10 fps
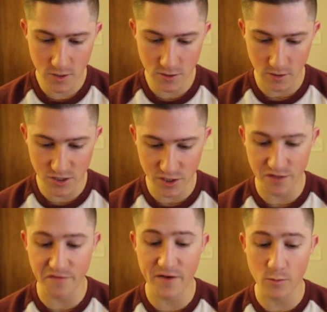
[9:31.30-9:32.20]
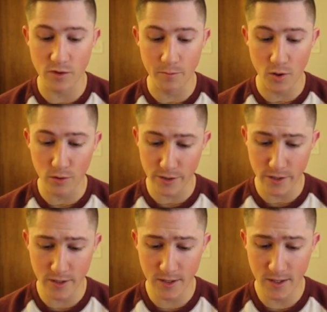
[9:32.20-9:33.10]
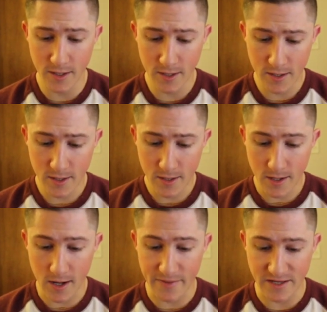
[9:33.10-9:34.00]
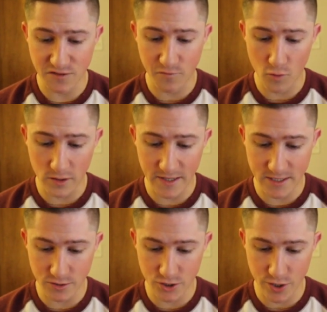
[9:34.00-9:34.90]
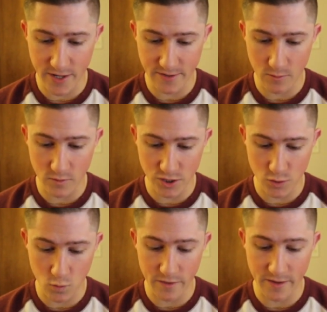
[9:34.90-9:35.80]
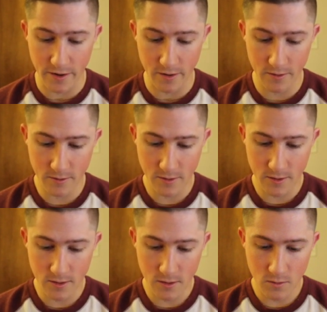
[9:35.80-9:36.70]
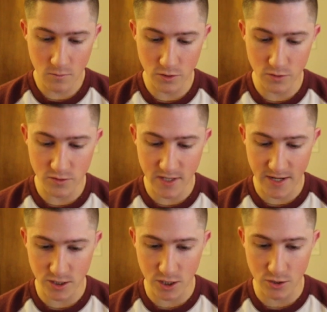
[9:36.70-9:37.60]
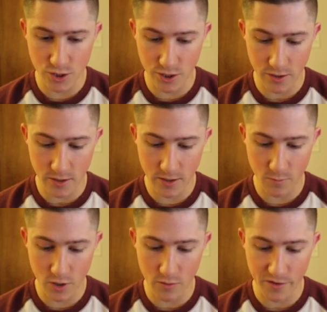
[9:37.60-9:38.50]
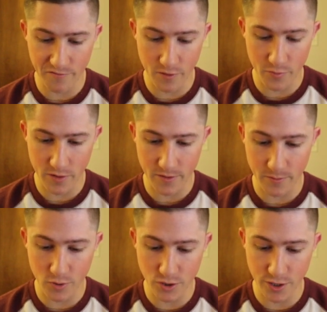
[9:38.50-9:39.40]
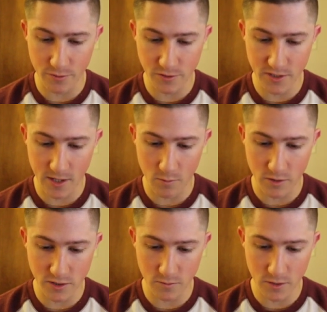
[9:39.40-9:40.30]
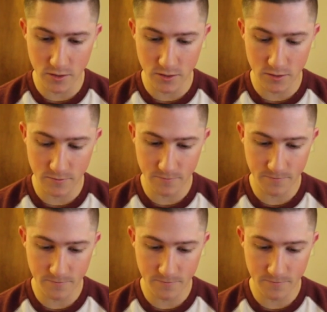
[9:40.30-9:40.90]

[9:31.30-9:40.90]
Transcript: So let's just defend with a BOWLER. That's 4 Elixir trade that we just won there. We'll use the Executioner, and we're going in for a pretty big push here. We'll see how well this works.